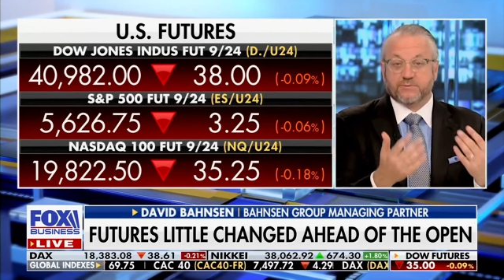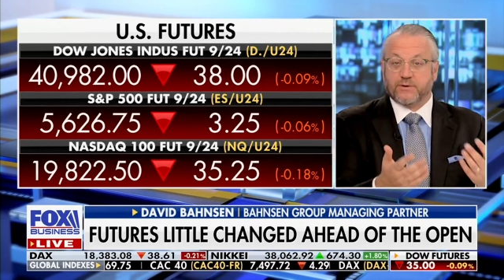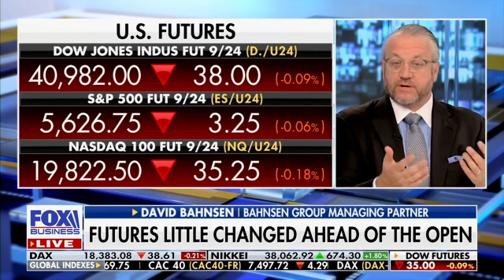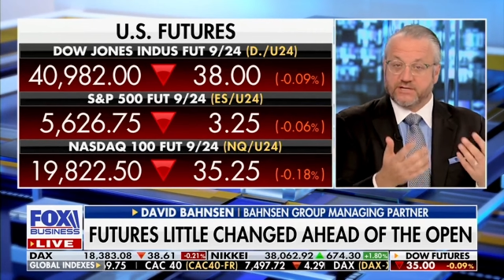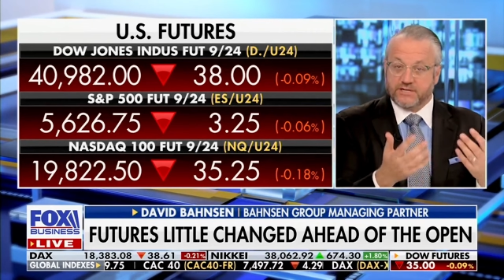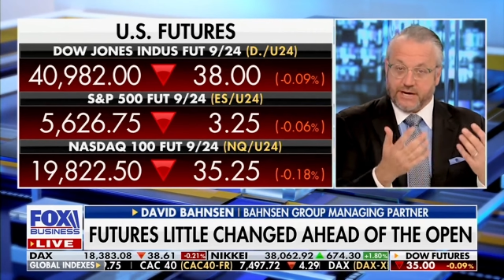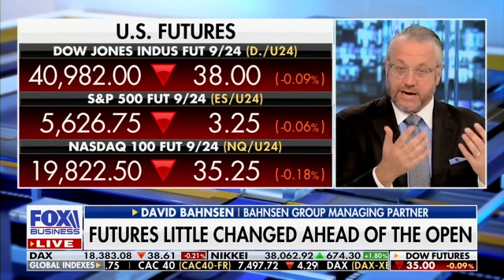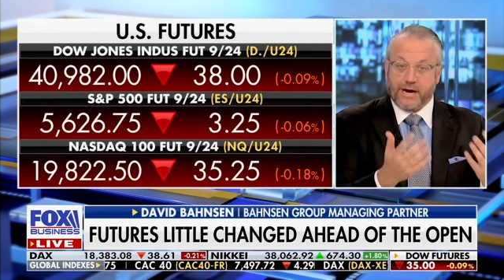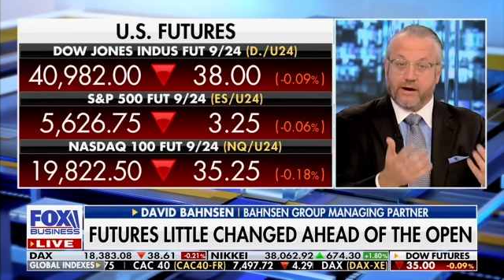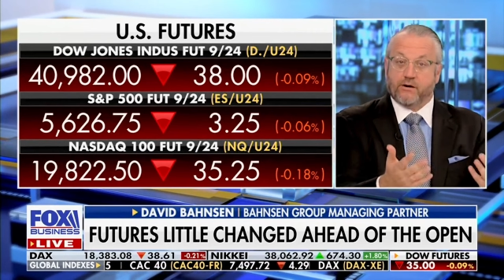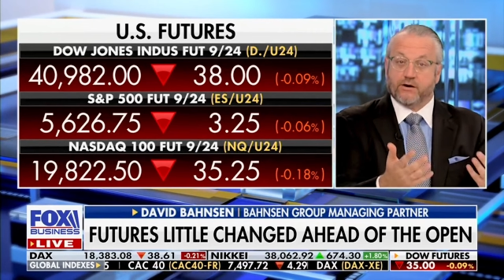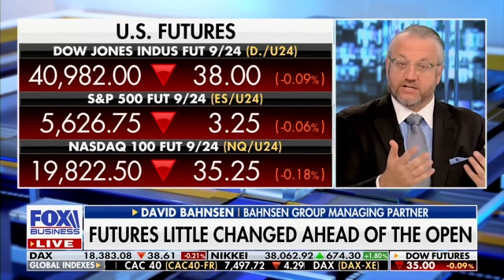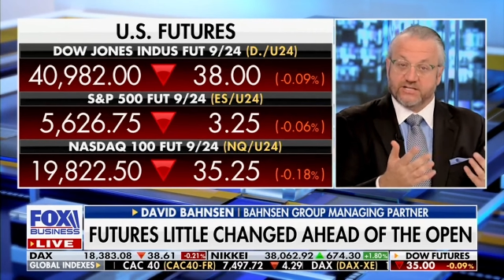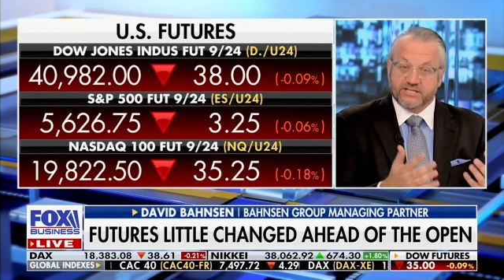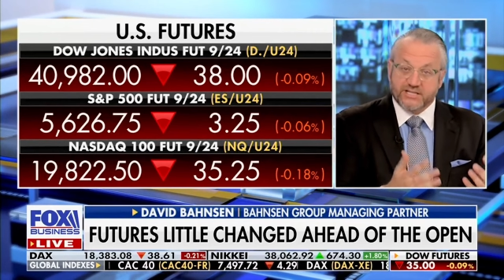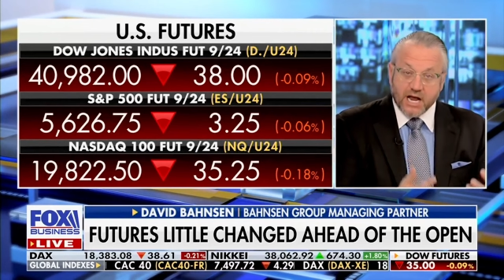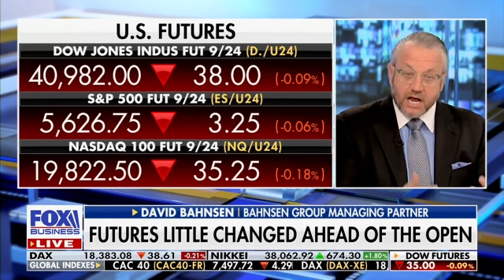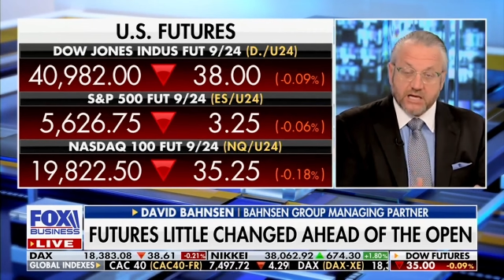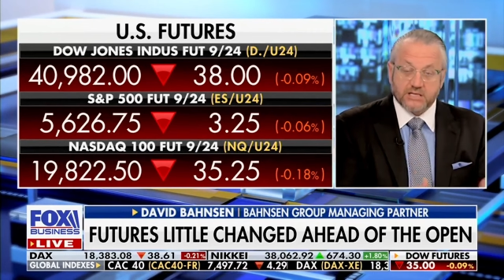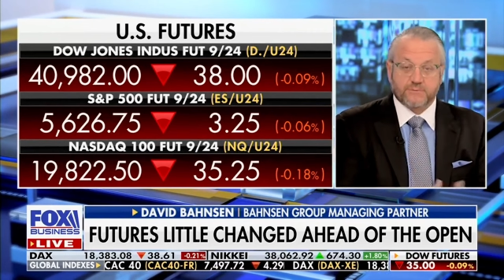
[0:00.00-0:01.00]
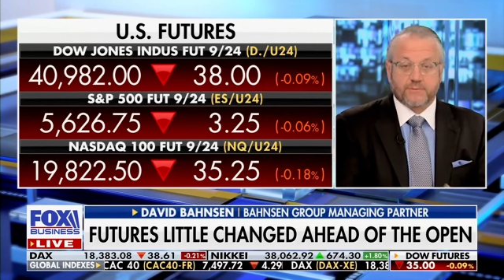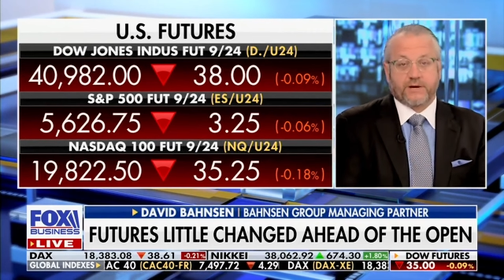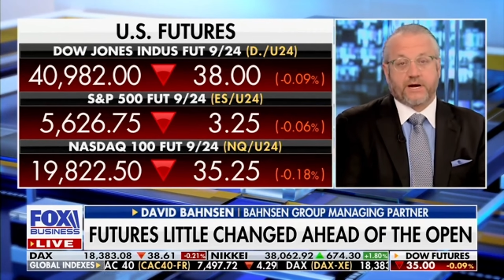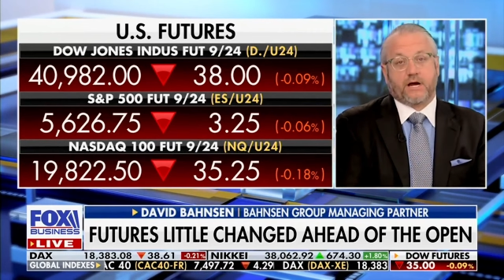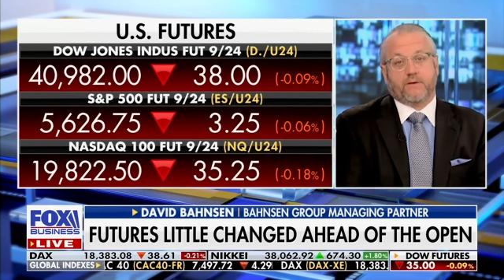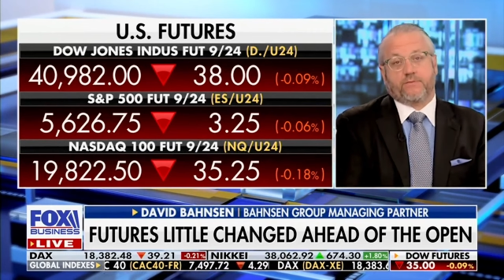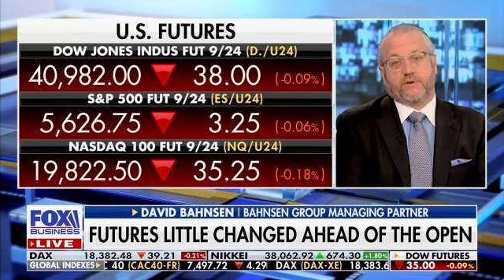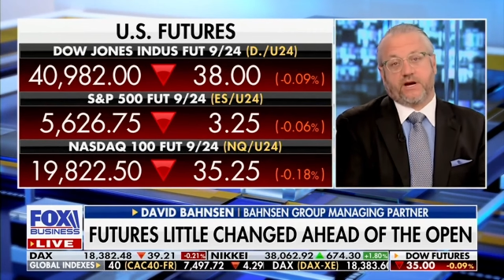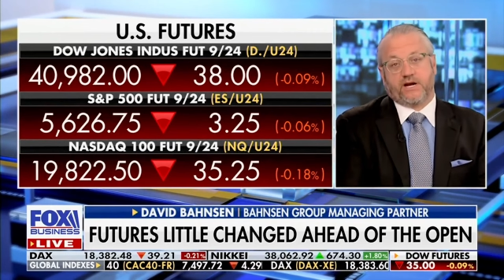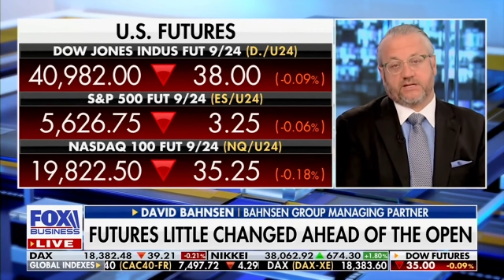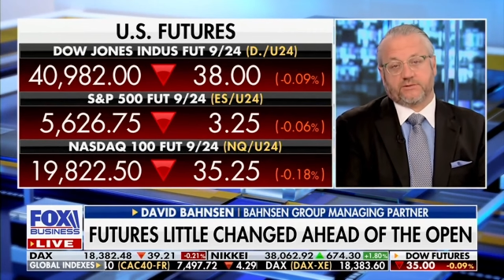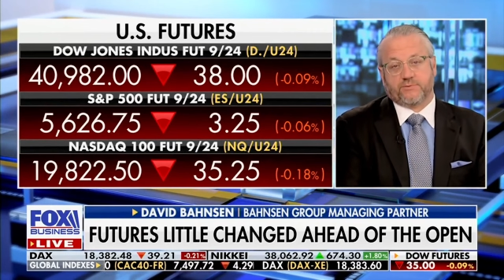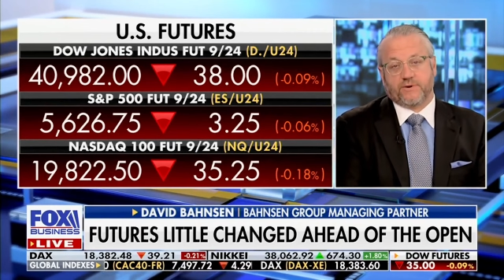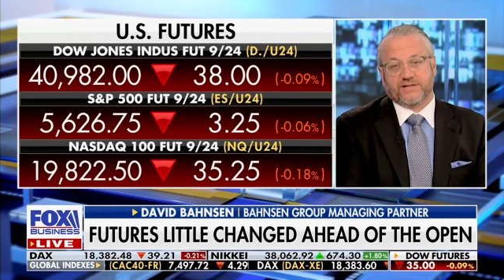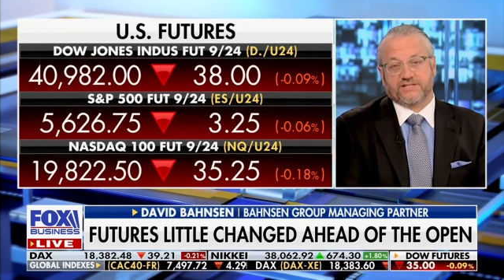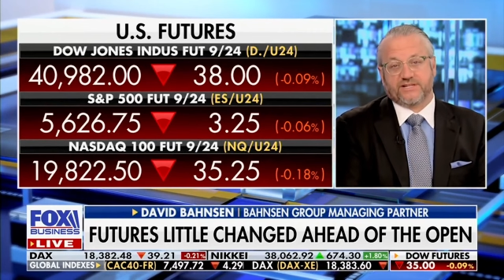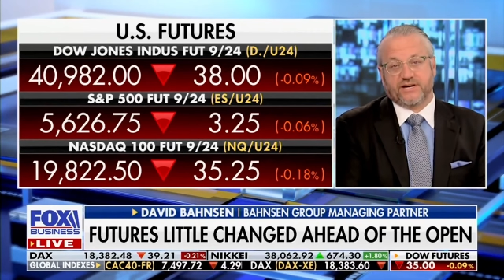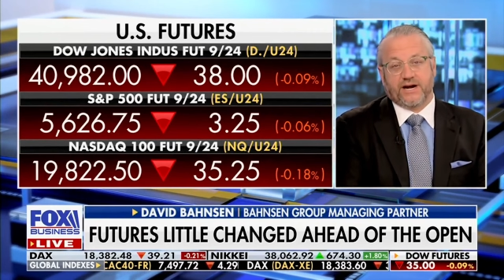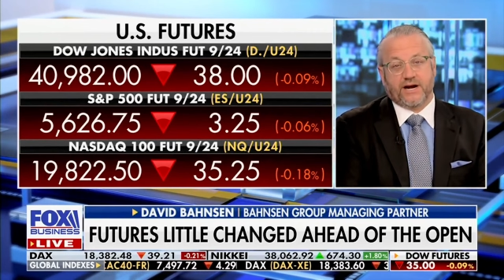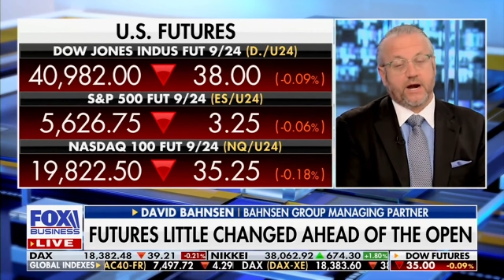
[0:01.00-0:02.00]
President Harris does become the next
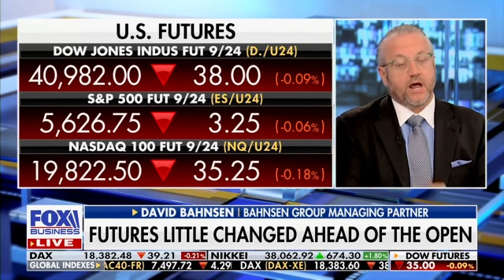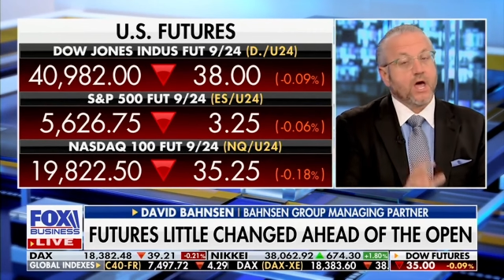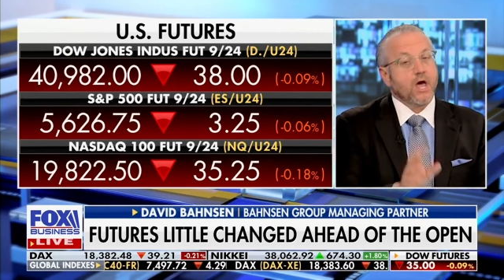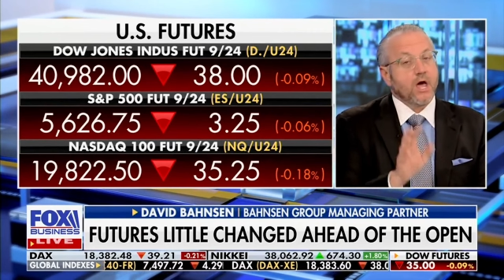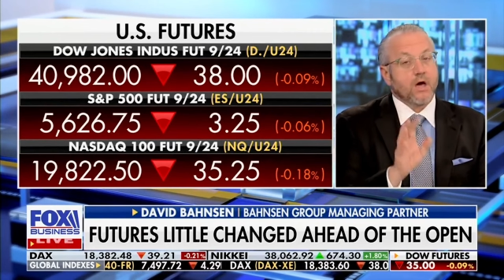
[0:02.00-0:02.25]
president.